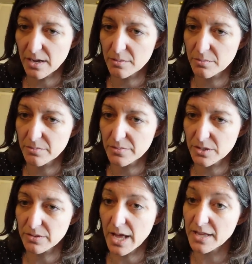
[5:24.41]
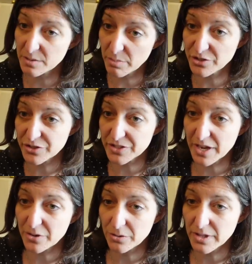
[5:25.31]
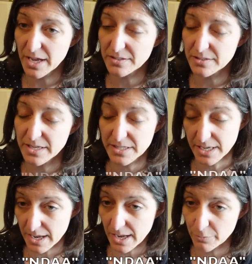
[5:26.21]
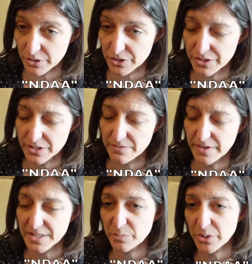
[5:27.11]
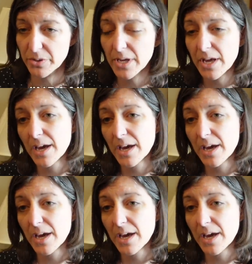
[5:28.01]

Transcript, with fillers: last budget cycle, last NDAA, which is the defense bill.